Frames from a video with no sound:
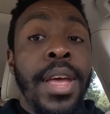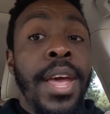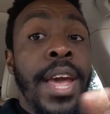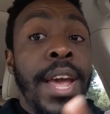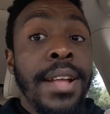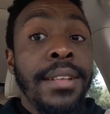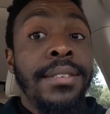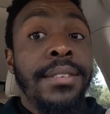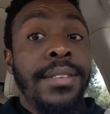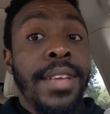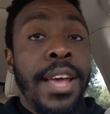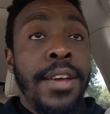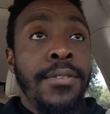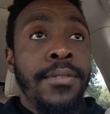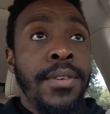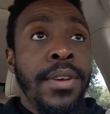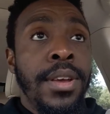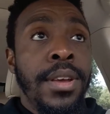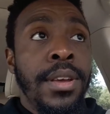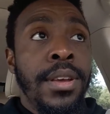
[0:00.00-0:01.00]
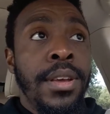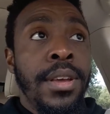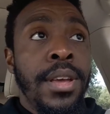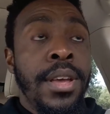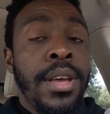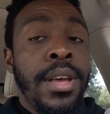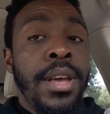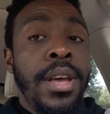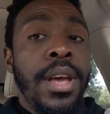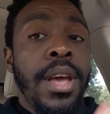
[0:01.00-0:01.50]
and saving
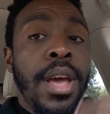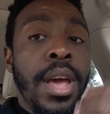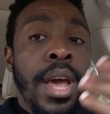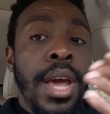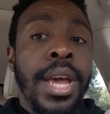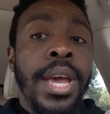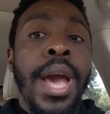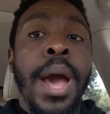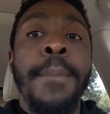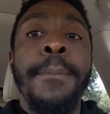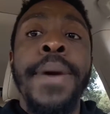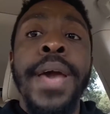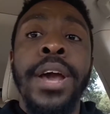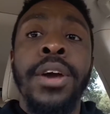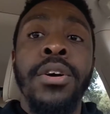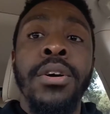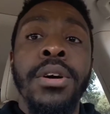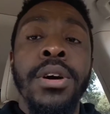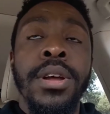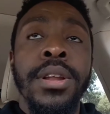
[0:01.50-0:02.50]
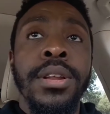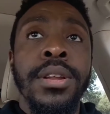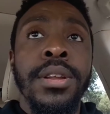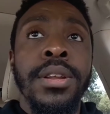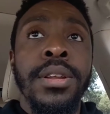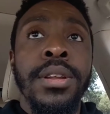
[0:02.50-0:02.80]
and got back on.